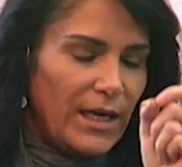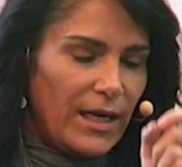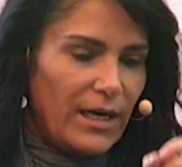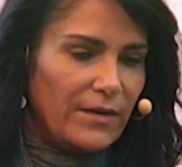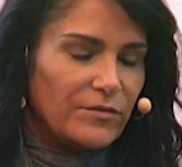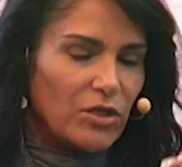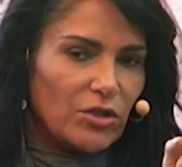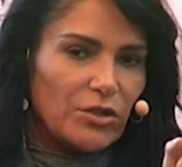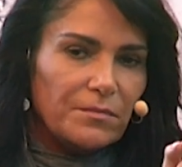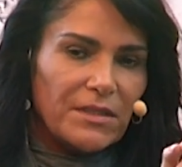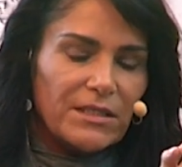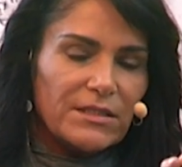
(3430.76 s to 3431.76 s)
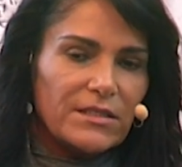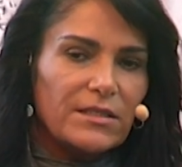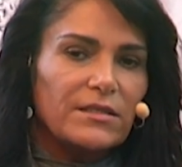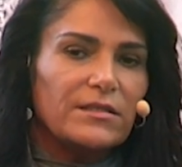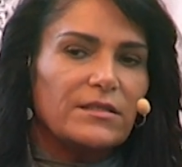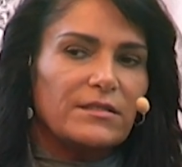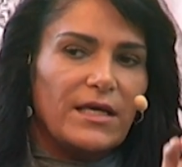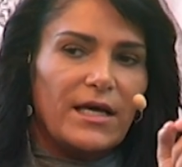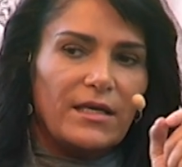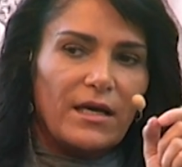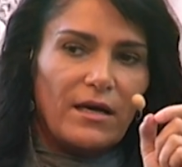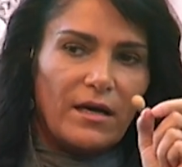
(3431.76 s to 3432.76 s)
I've documented
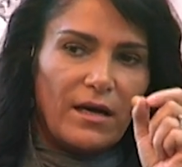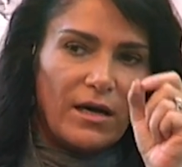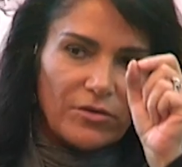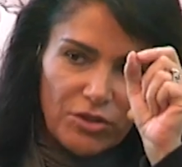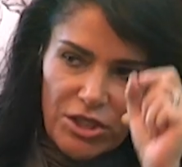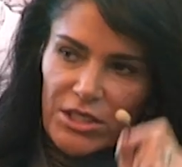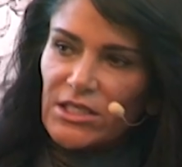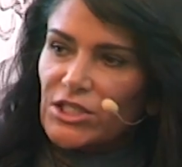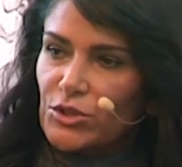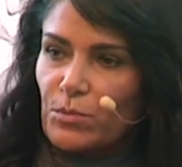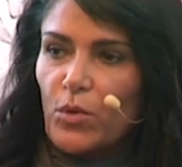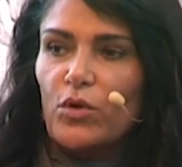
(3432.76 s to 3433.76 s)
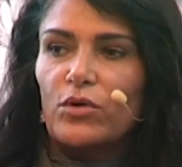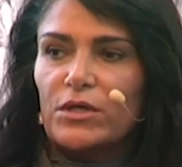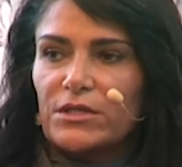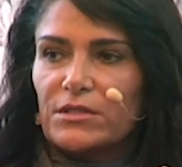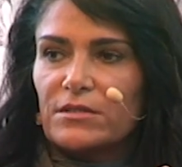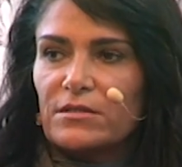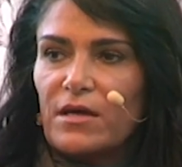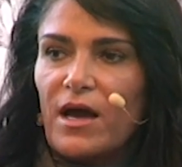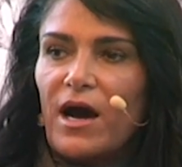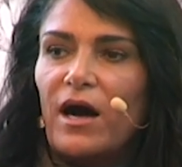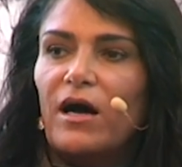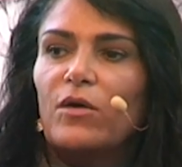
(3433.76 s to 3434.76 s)
that our teenage boys
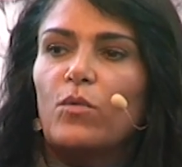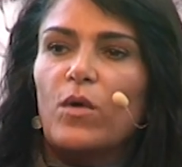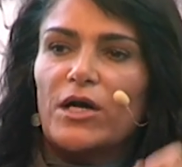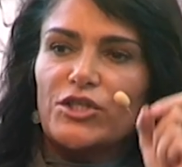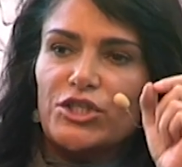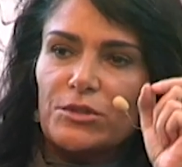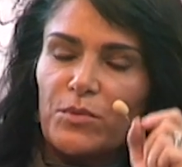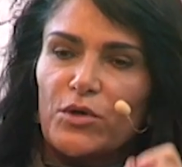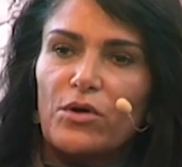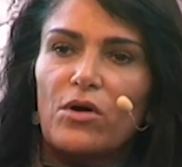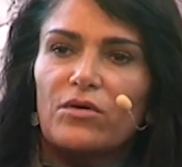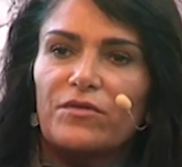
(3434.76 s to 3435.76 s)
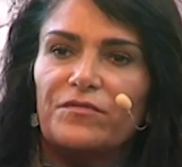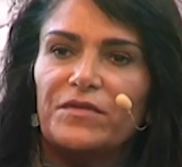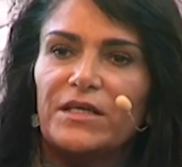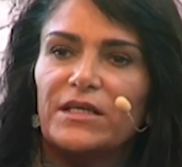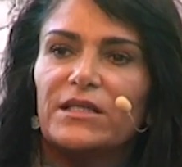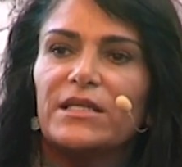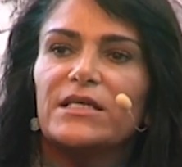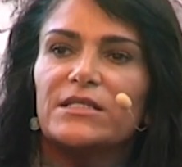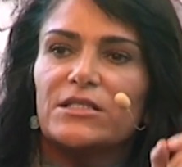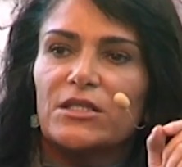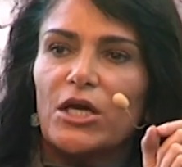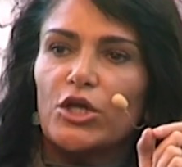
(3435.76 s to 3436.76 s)
are watching pornography at
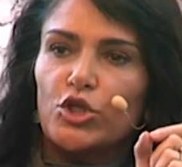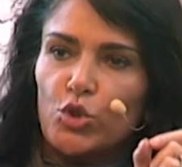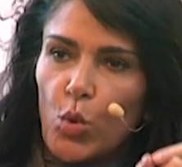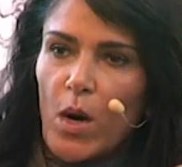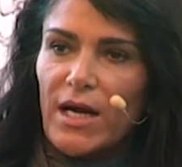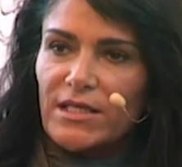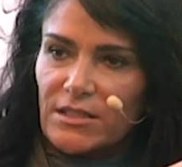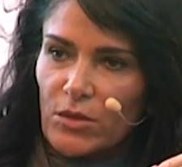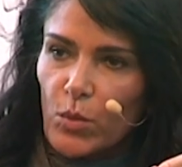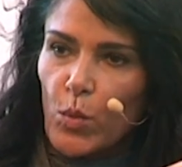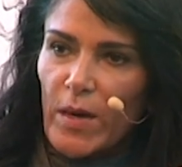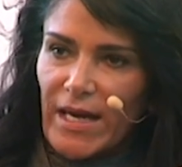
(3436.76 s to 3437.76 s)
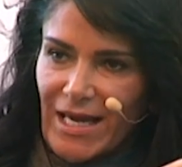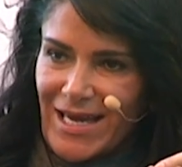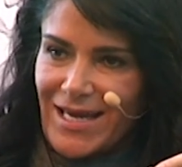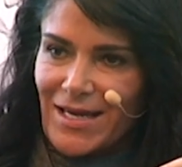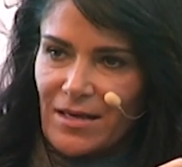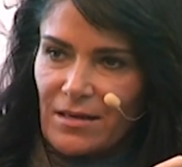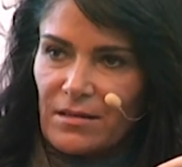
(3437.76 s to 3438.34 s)
least twice a week